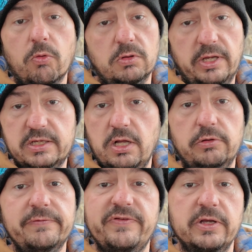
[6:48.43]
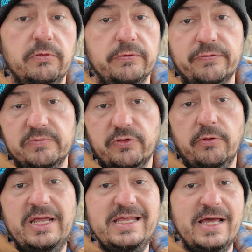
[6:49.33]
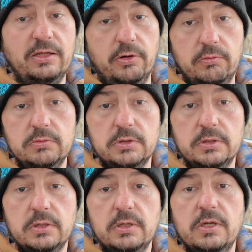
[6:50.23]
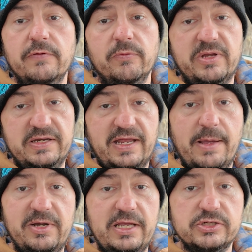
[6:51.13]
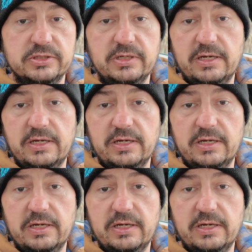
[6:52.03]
or light colored vehicles from turning yellow from contamination.